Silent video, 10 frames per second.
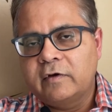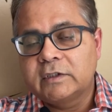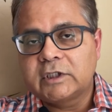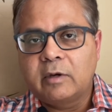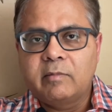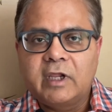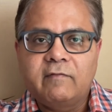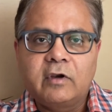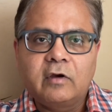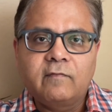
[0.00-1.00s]
some
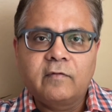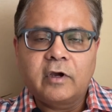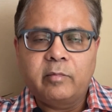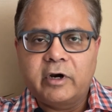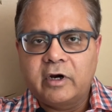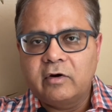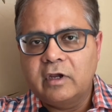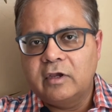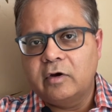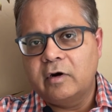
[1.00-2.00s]
level of
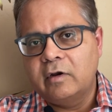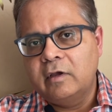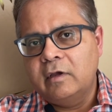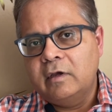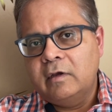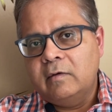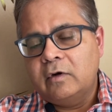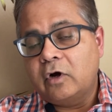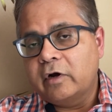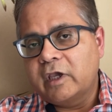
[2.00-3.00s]
camaraderie or
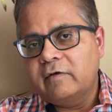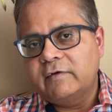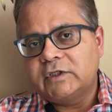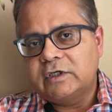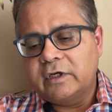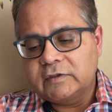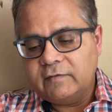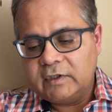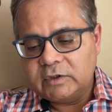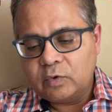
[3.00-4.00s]
talking which he does
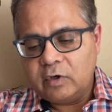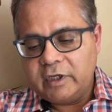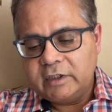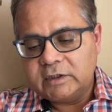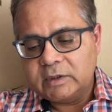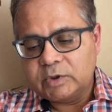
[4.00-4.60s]
with his colleagues, and